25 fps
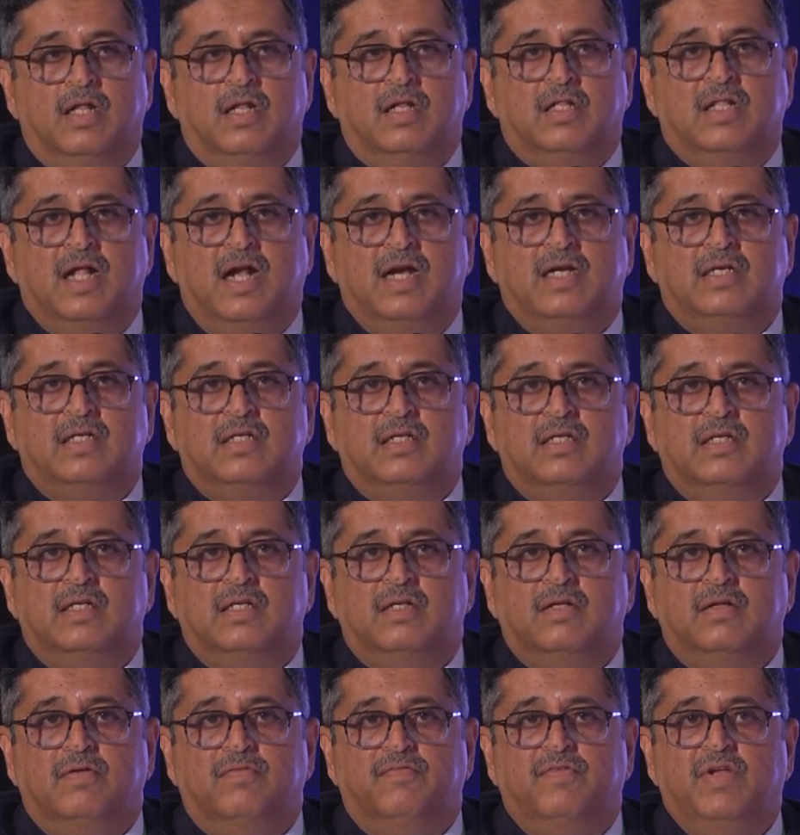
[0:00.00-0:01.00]
that
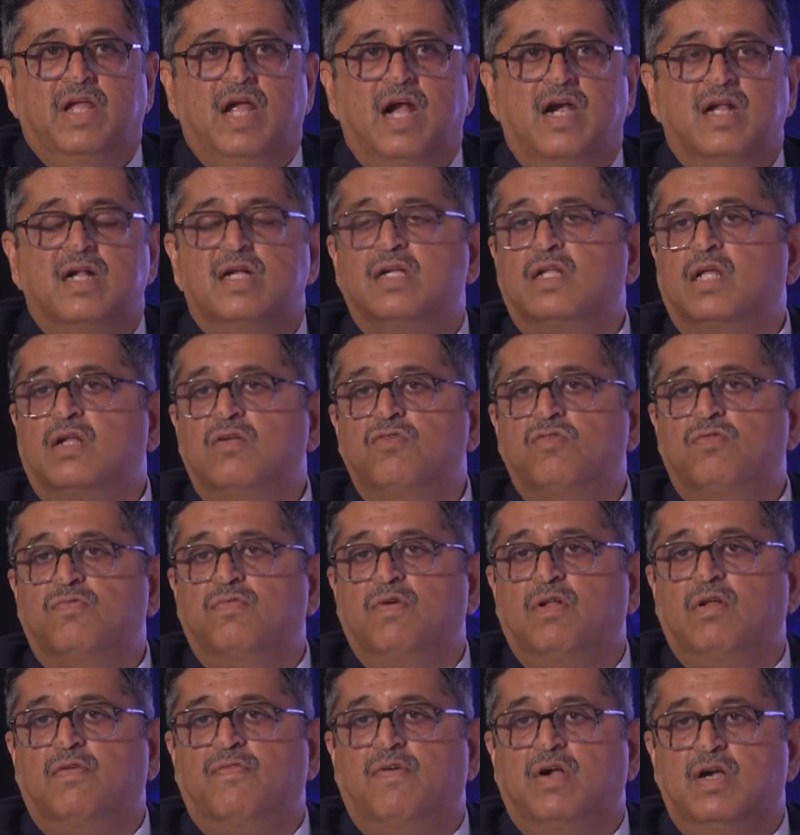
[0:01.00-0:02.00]
we had a turnover
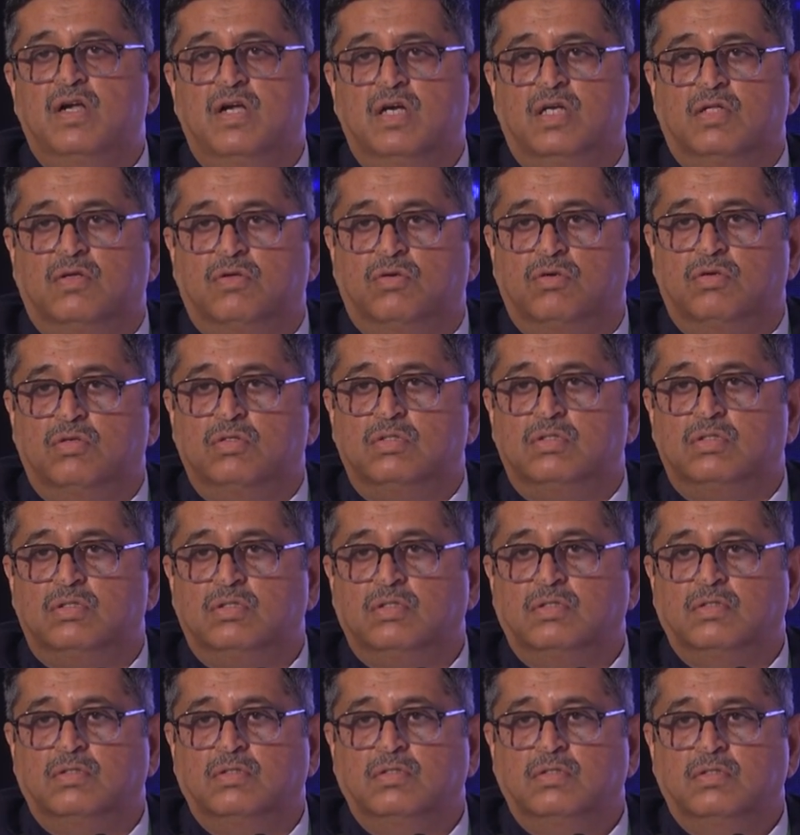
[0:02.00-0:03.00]
of 100 crores
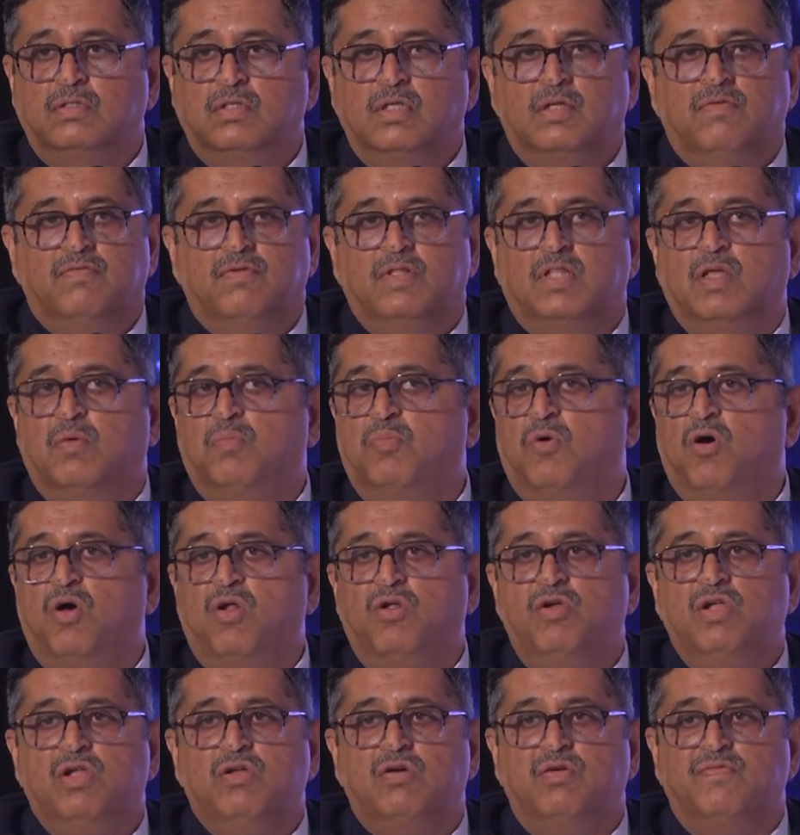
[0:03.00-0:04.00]
with a
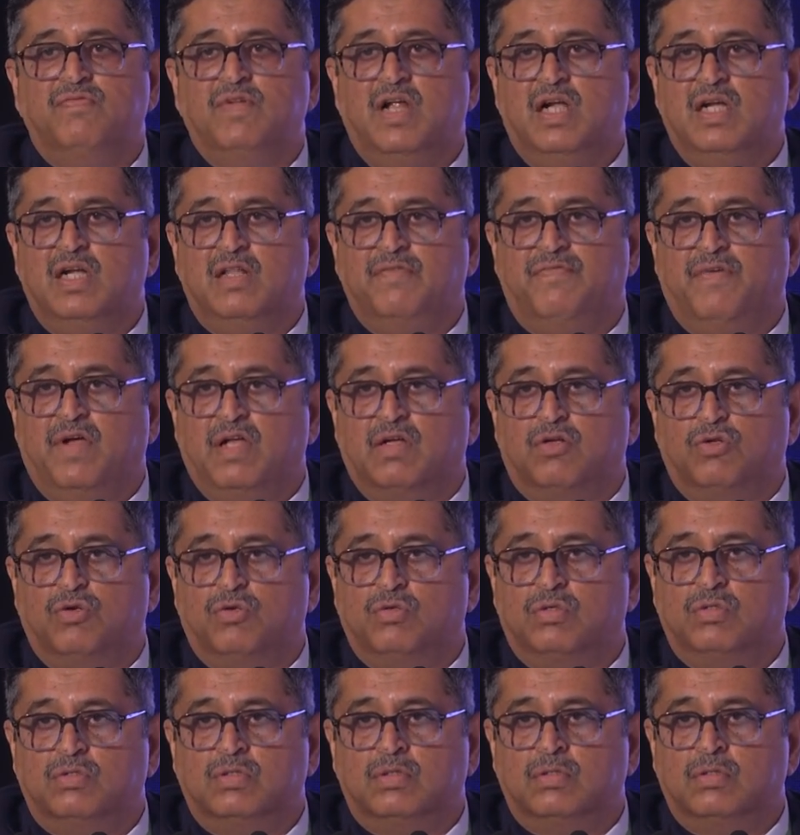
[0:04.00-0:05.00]
borrowing of 95
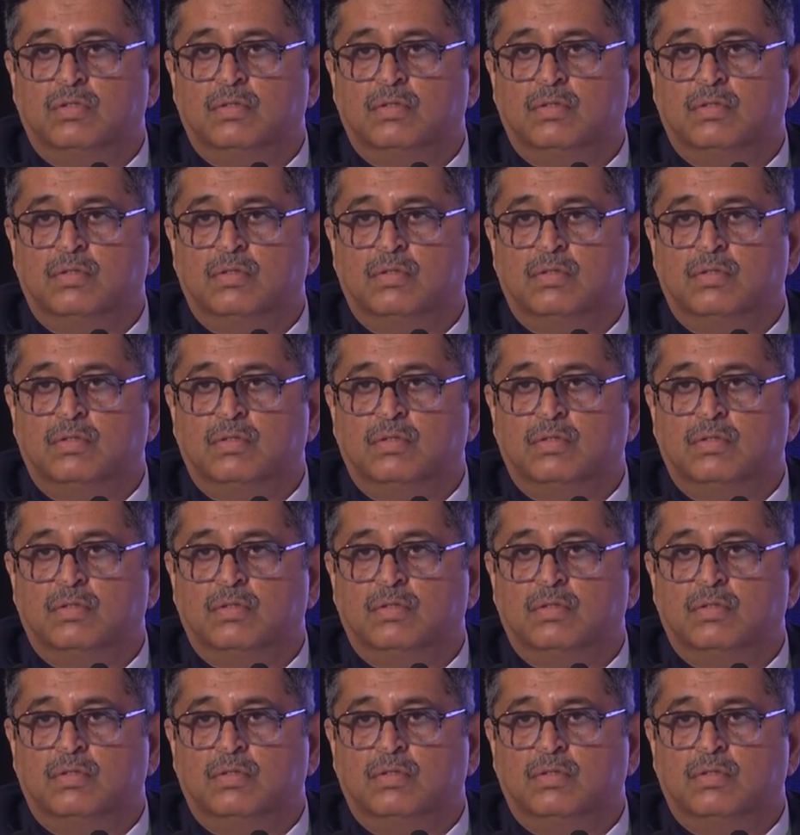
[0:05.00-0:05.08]
crores,